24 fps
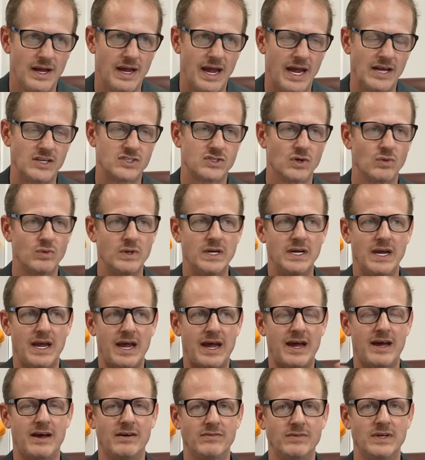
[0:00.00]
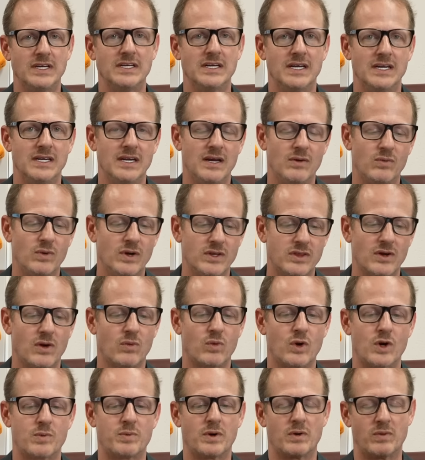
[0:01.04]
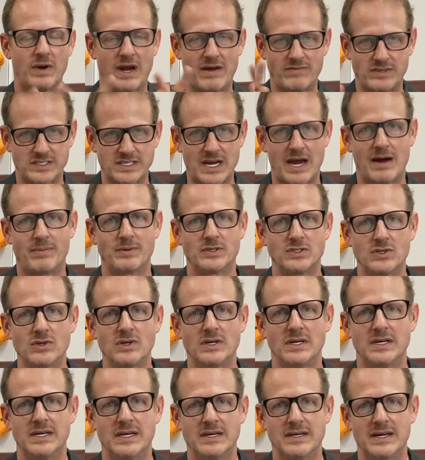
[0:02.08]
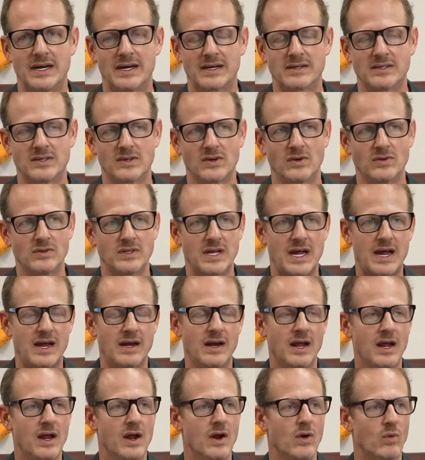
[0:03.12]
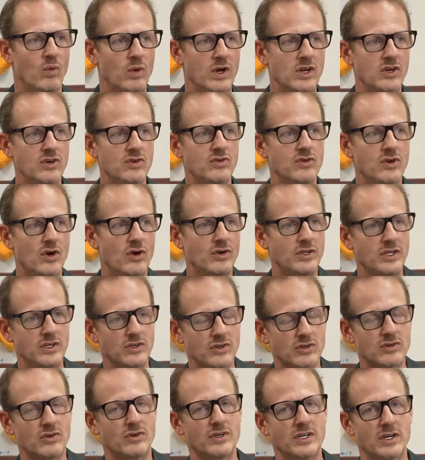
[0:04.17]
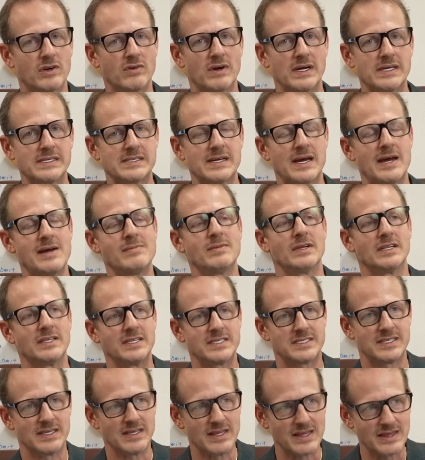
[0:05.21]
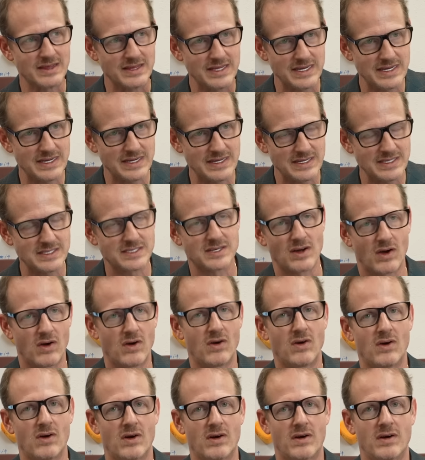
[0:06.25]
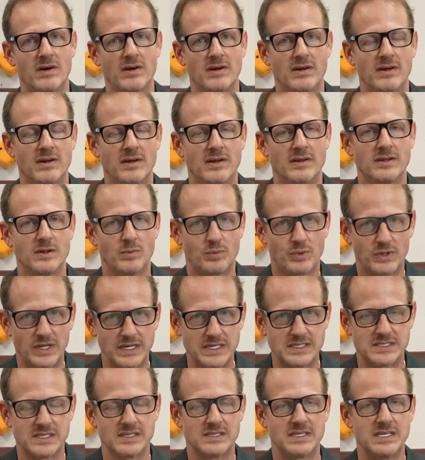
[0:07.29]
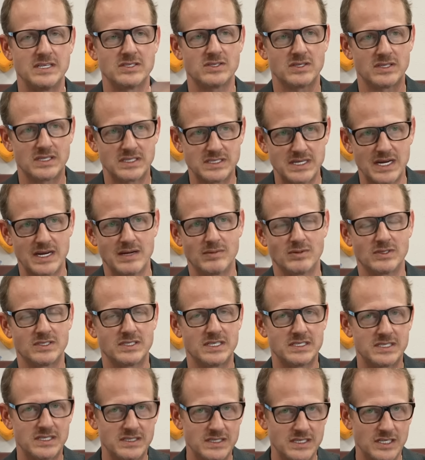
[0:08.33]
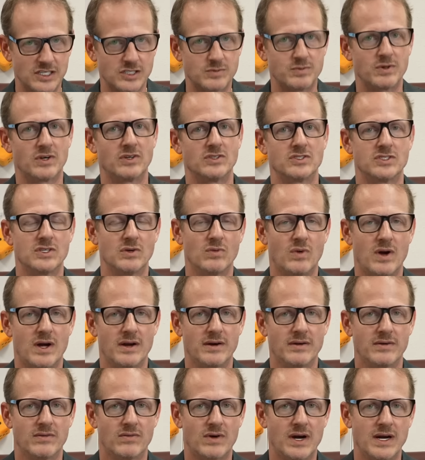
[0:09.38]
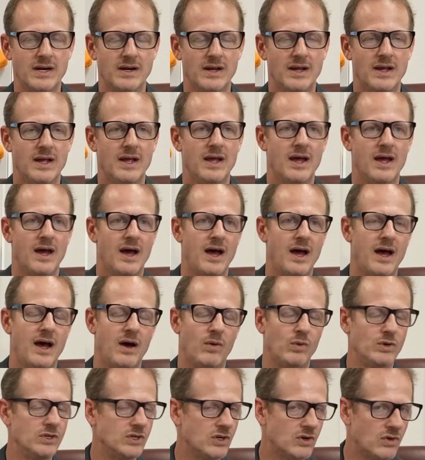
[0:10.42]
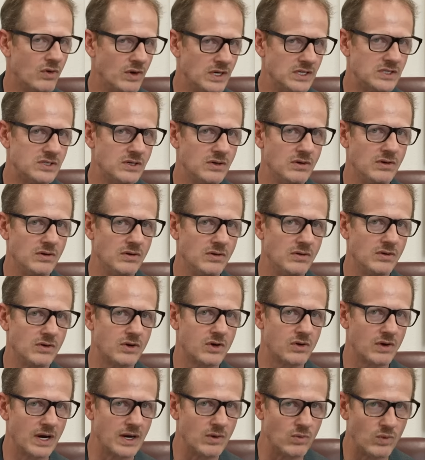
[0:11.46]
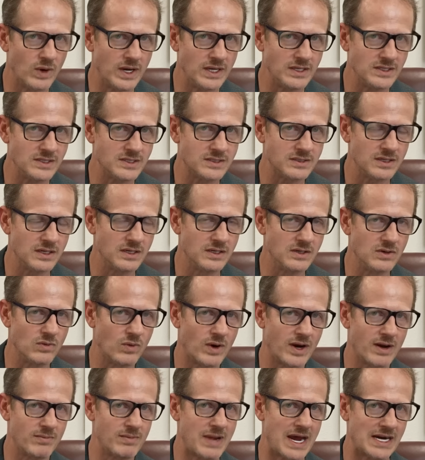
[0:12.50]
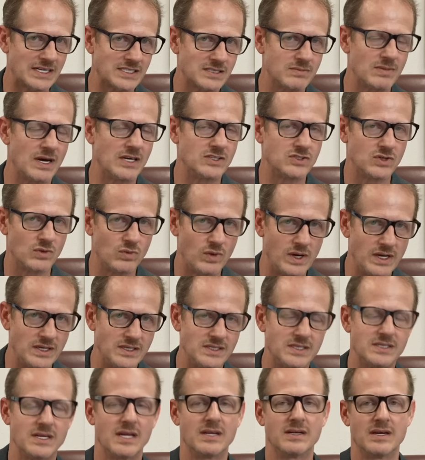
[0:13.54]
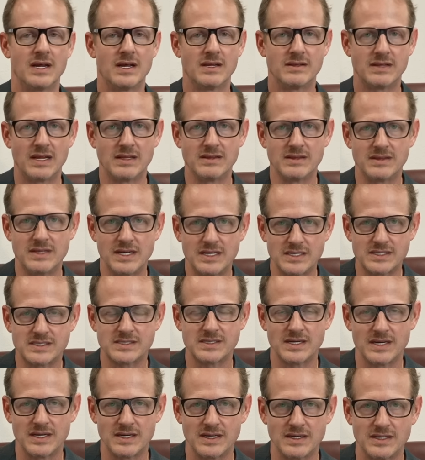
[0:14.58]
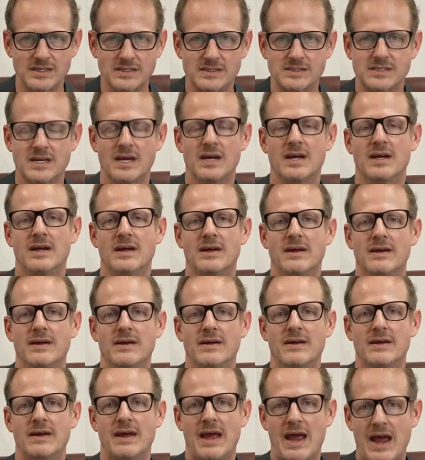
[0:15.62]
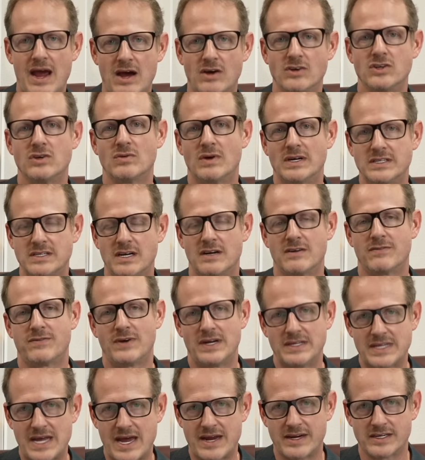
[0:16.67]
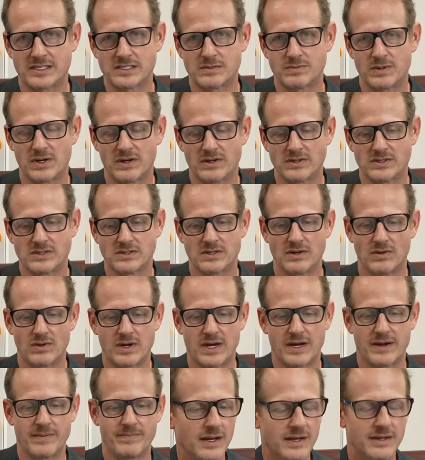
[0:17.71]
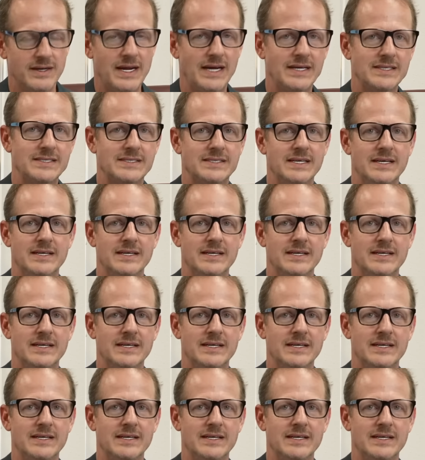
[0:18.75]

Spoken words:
And so we have, with our workbook, we have this opportunity deck so that when you know that you're going to grind time, listen, these are the places. These are the tables. This is the experience you want, right? When you're going to create wins and you want to maximize your wins, then this is how you identify that experience, okay? Next